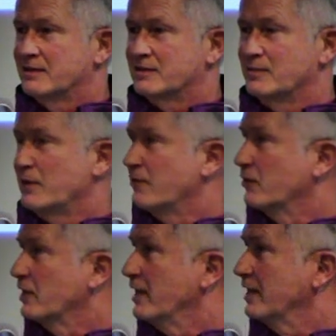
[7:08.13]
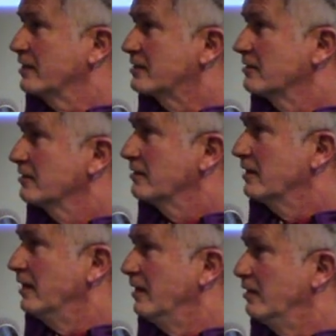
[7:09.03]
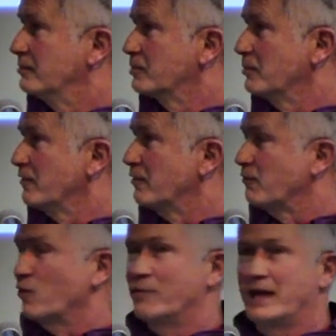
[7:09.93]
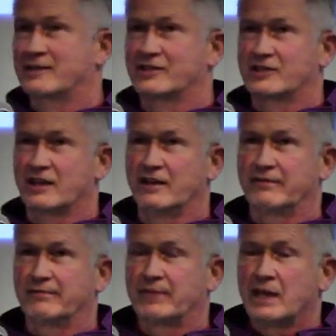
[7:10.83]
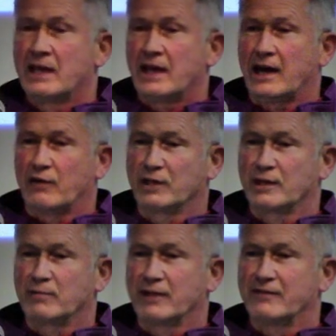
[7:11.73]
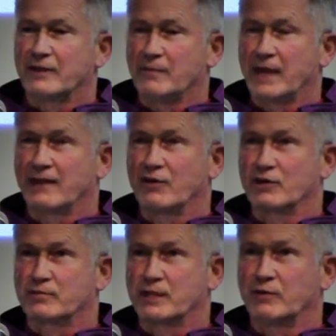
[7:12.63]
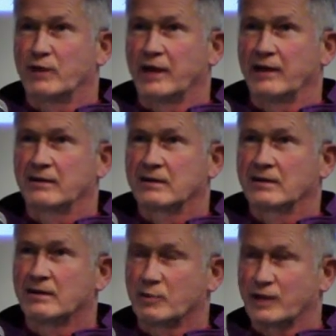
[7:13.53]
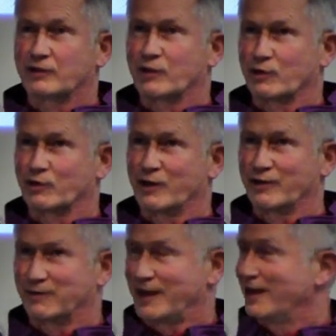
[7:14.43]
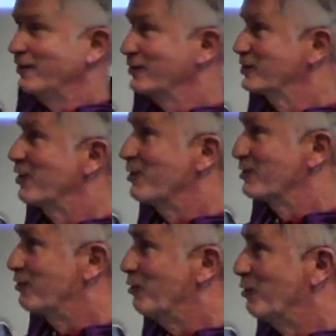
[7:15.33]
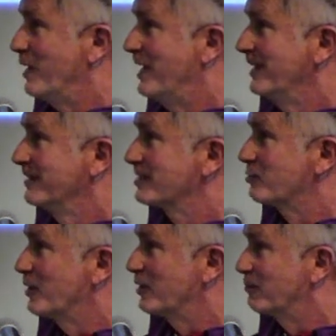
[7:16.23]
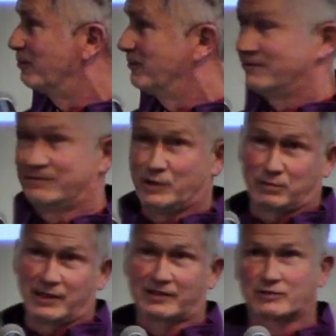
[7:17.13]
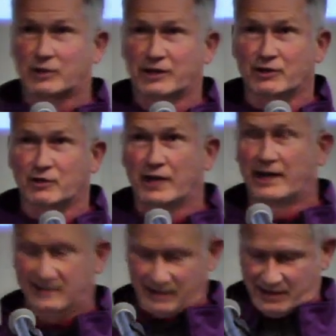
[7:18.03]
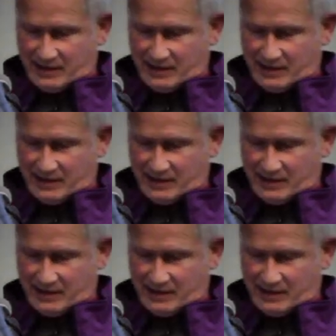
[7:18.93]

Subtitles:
some different things, some different formats and stuff, and I really believe that Magnolia Speedway, we can throw the green flag on tomorrow's four-wide. It's one of the few places we can do that.